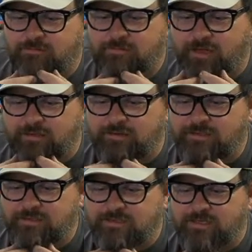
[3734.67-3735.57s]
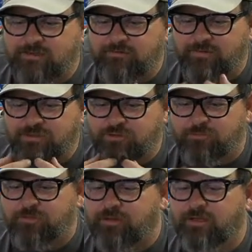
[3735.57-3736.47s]
this is like an Avenger
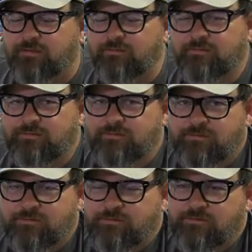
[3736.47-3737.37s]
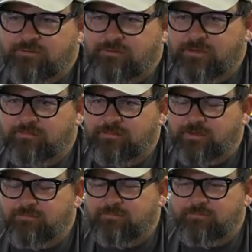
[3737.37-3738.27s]
thing. Like,
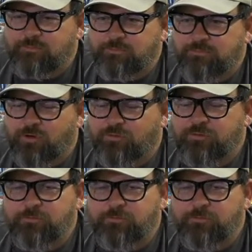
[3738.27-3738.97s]
cartoon